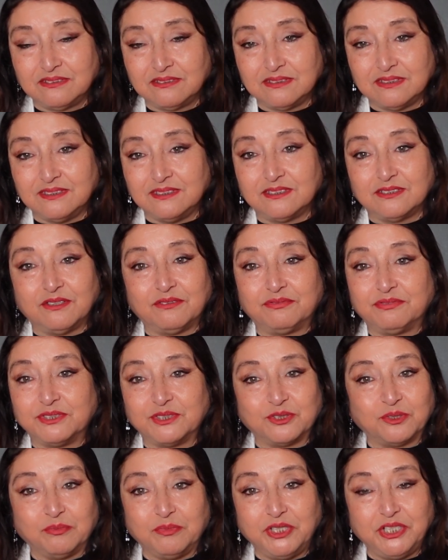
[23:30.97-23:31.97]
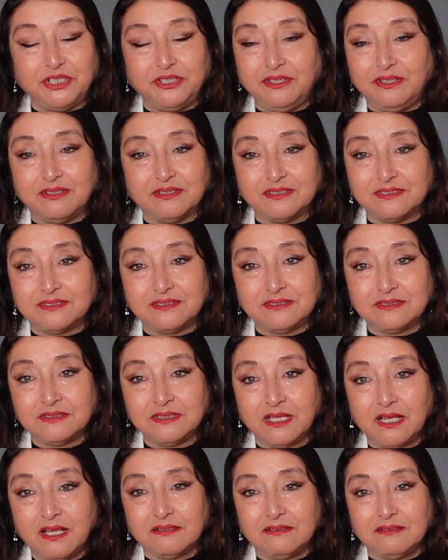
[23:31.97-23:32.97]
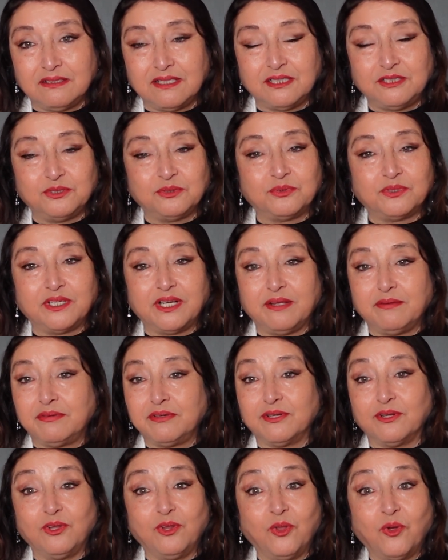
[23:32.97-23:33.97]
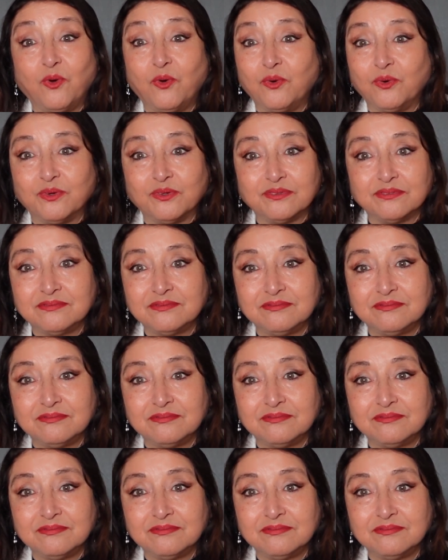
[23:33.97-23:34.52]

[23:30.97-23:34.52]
and suffer so many years, that you were never alone,